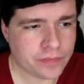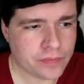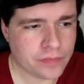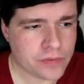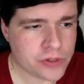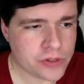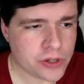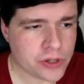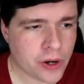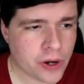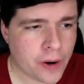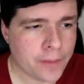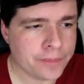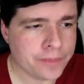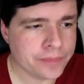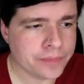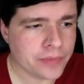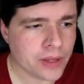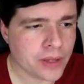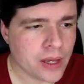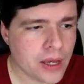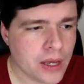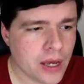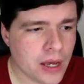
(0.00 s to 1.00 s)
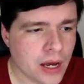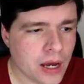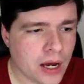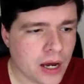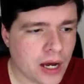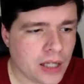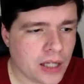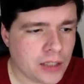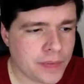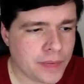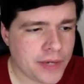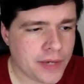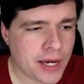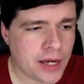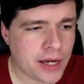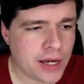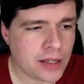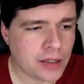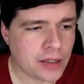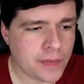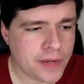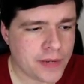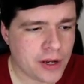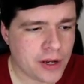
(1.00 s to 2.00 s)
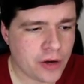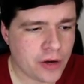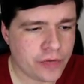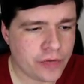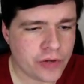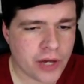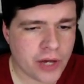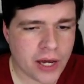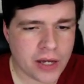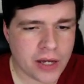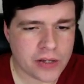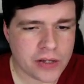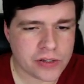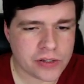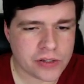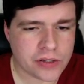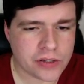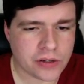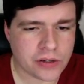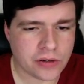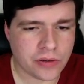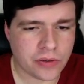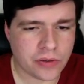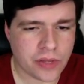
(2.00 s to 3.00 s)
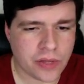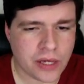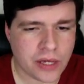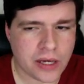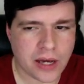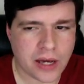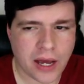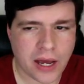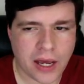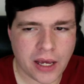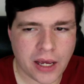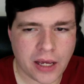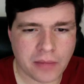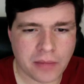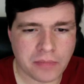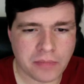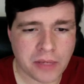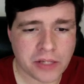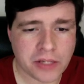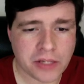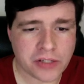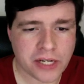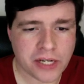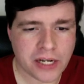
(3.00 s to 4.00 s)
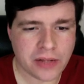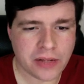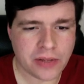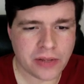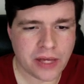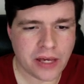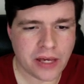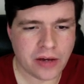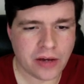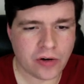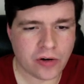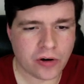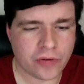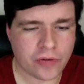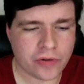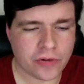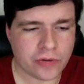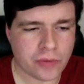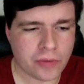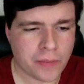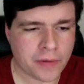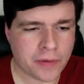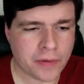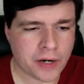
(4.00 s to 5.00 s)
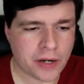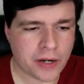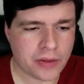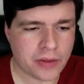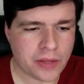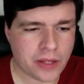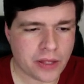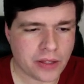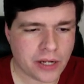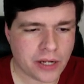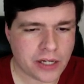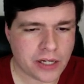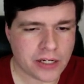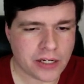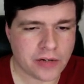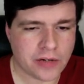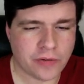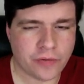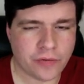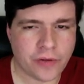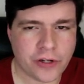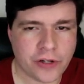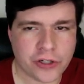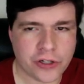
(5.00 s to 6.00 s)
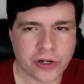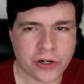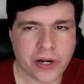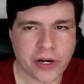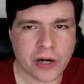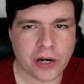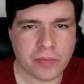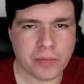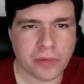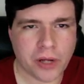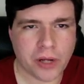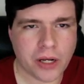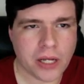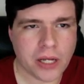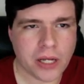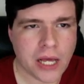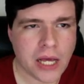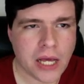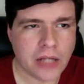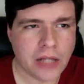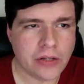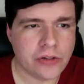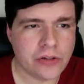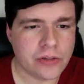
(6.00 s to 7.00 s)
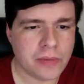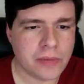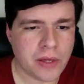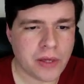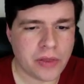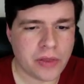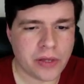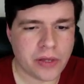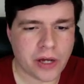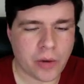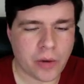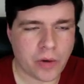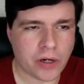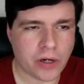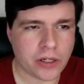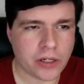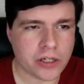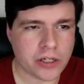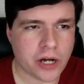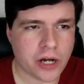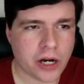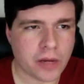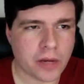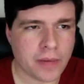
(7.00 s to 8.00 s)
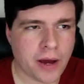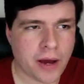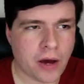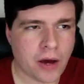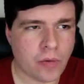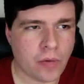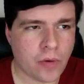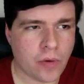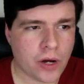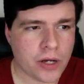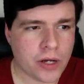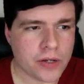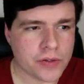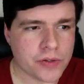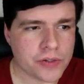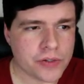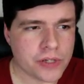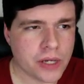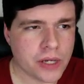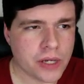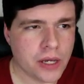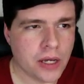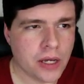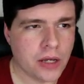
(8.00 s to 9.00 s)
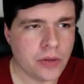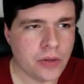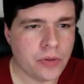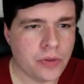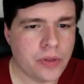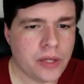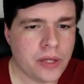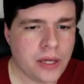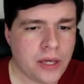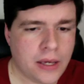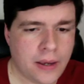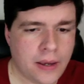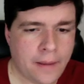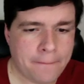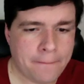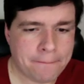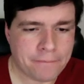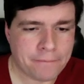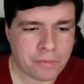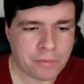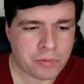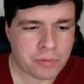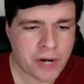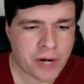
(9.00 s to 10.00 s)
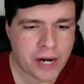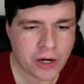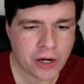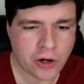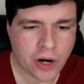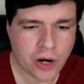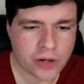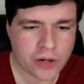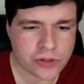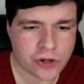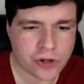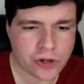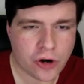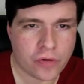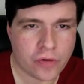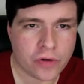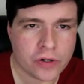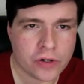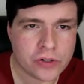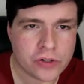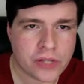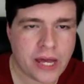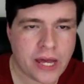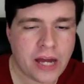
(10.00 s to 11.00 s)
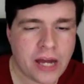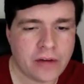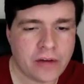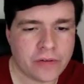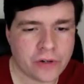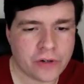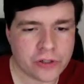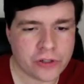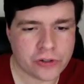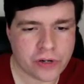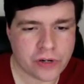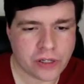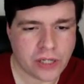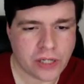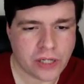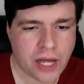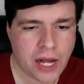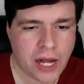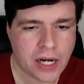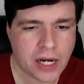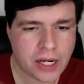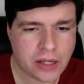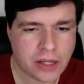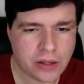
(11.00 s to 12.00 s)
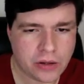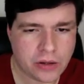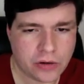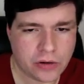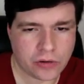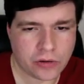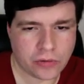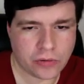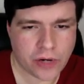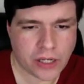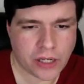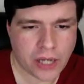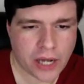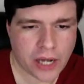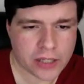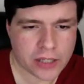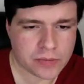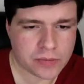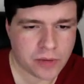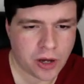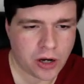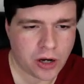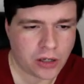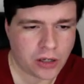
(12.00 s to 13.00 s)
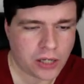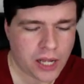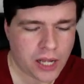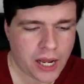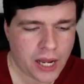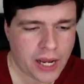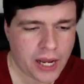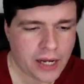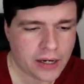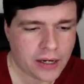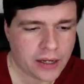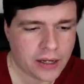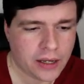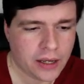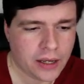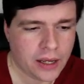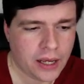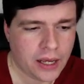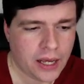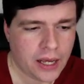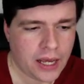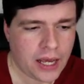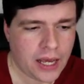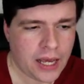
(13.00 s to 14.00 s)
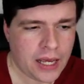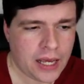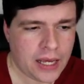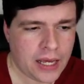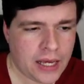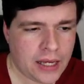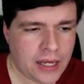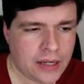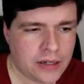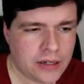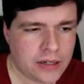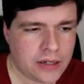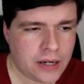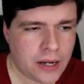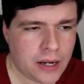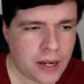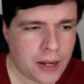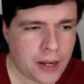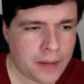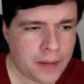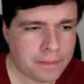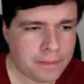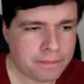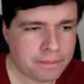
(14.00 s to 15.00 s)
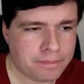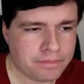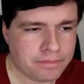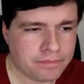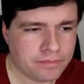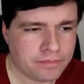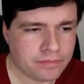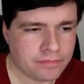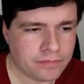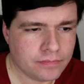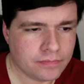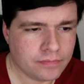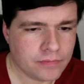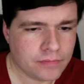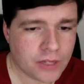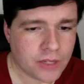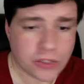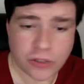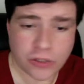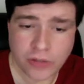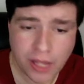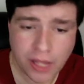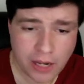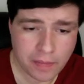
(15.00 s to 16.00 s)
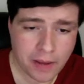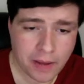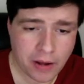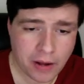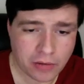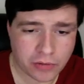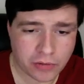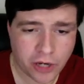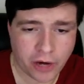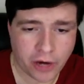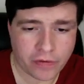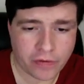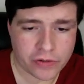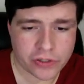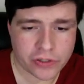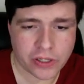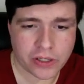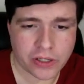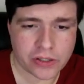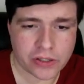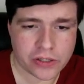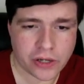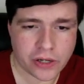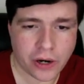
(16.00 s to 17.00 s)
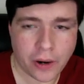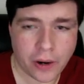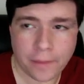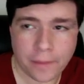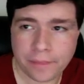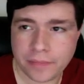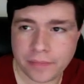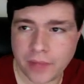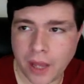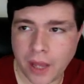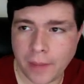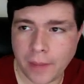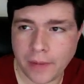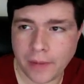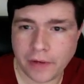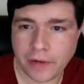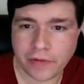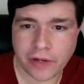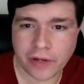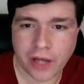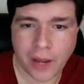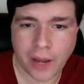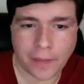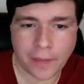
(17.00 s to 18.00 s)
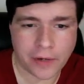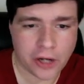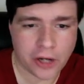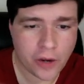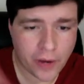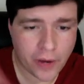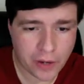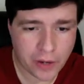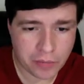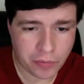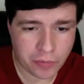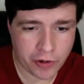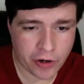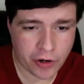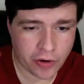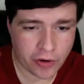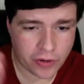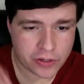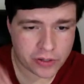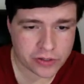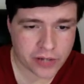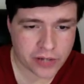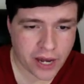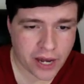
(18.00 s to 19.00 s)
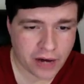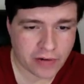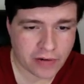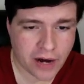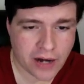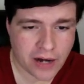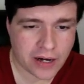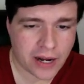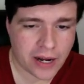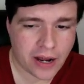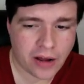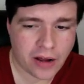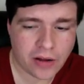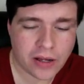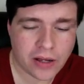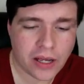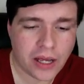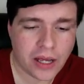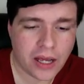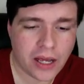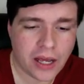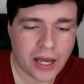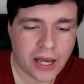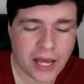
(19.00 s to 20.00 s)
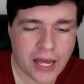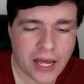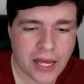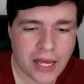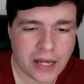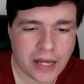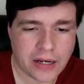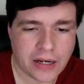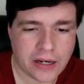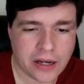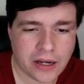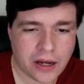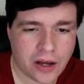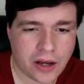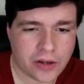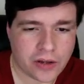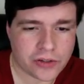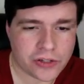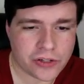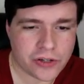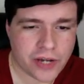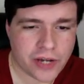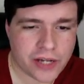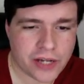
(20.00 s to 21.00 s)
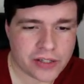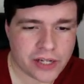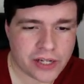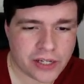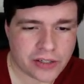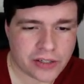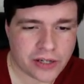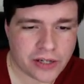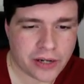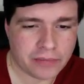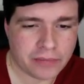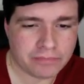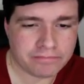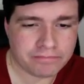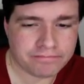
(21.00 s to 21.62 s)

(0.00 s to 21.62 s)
So let me know if you guys think I missed anything or if you remember anything that I didn't feature here. But this is the main thing I wanted to talk about was the brand crossovers, the anniversary line, and the realized model line, and so that about covers it. So I'm gonna go ahead and pre-order this guy right now, and I'll see you guys next time.